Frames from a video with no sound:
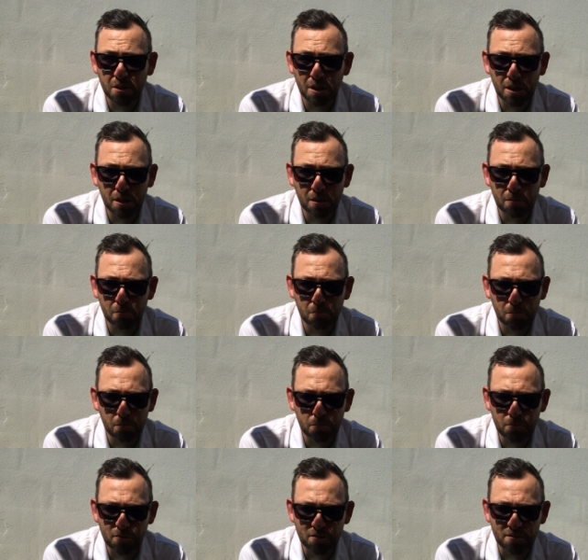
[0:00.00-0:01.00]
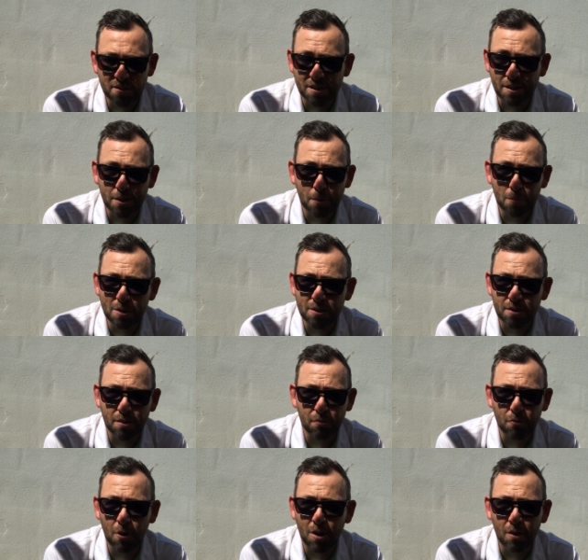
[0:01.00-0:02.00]
Um, just didn't commit to
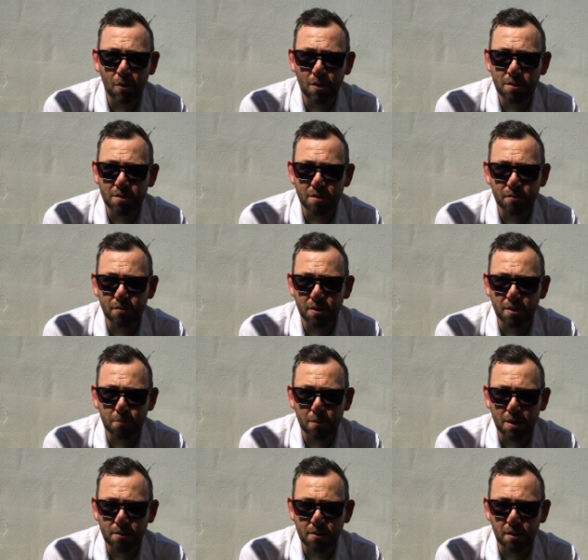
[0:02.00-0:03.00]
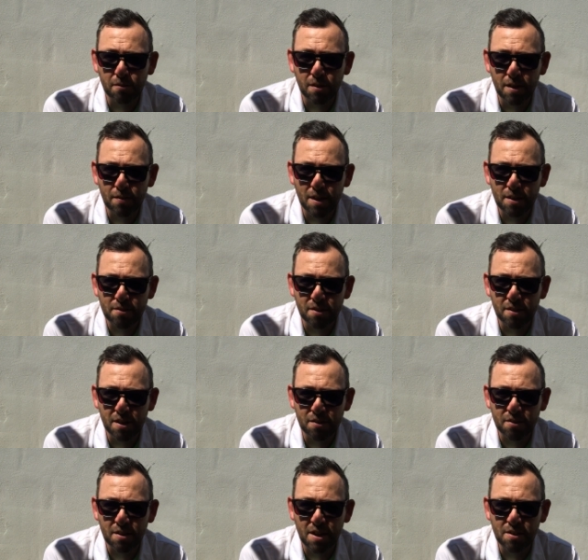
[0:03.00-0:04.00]
the right lines in the first place. So there, that's the
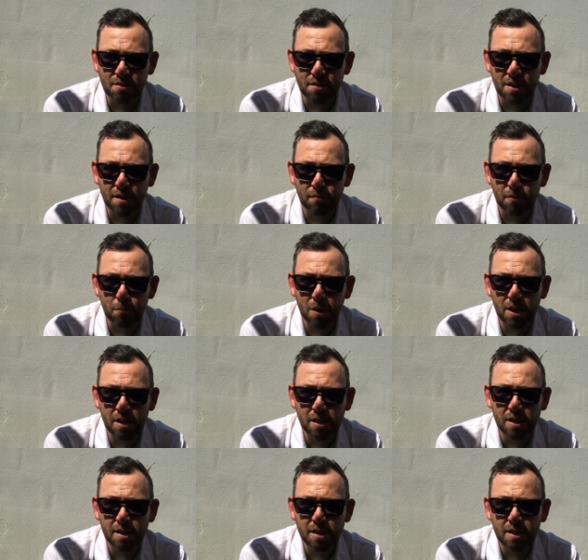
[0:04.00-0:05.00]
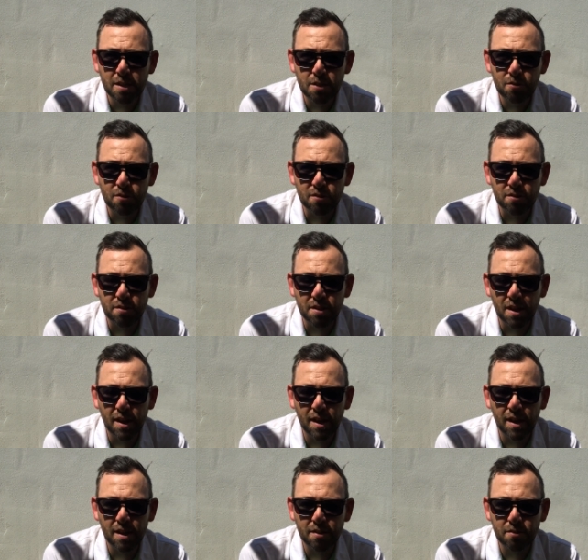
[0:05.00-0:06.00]
next stage now for me. Just,
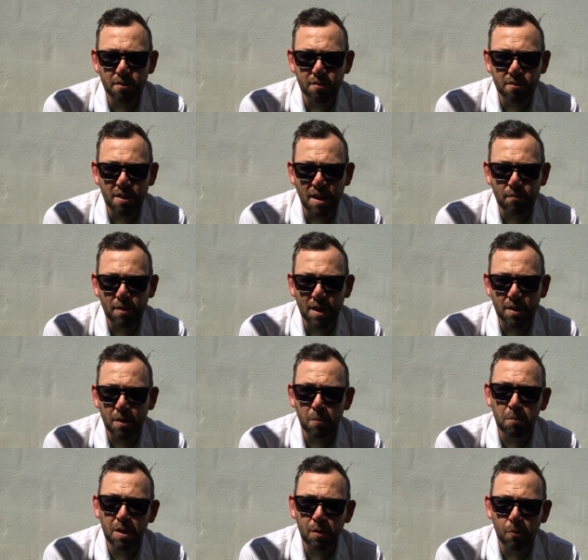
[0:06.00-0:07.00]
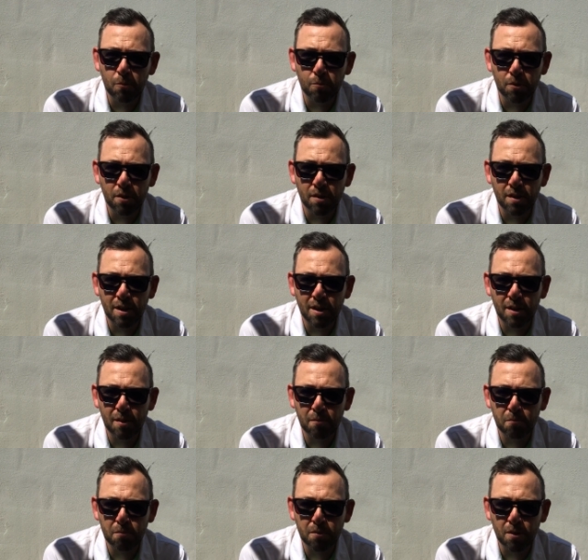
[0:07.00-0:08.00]
uh, just have that committal that
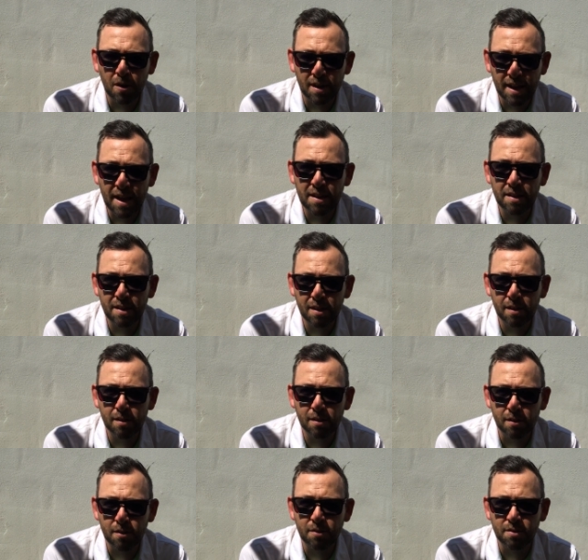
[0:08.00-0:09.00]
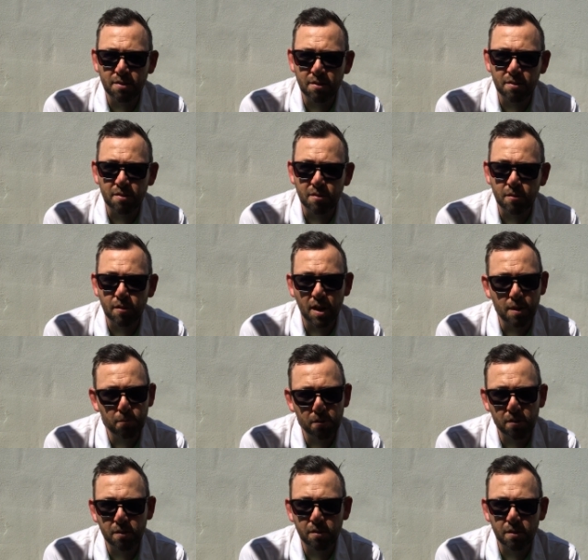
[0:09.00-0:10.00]
um, I can hit a consistent
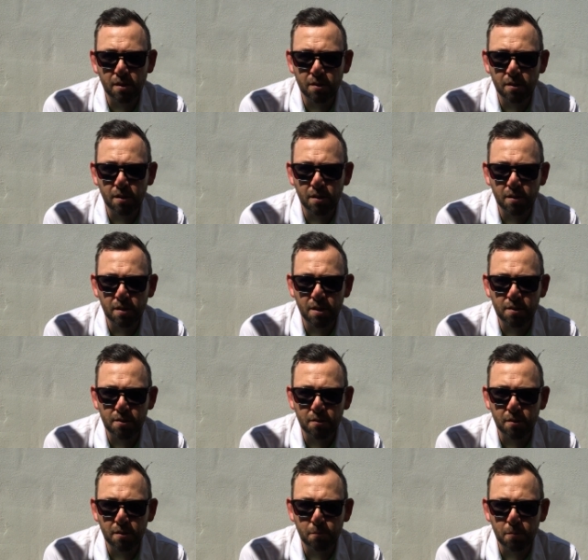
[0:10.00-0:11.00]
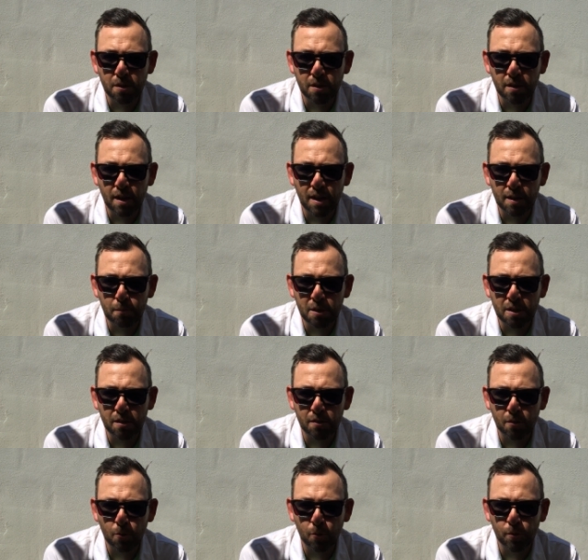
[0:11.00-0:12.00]
shape, and, and, and I need to be
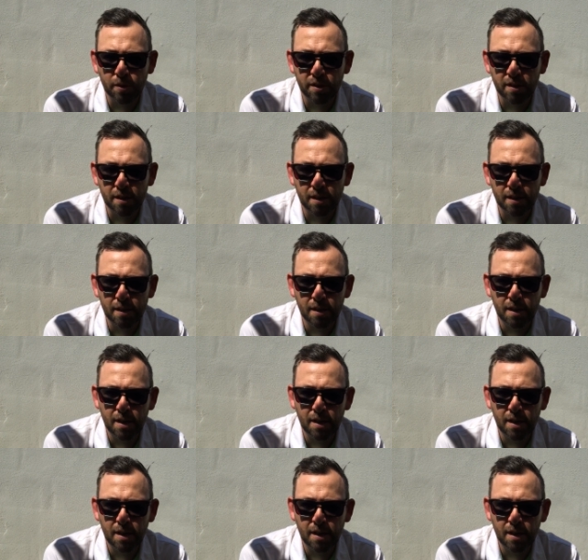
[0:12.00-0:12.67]
aiming accordingly.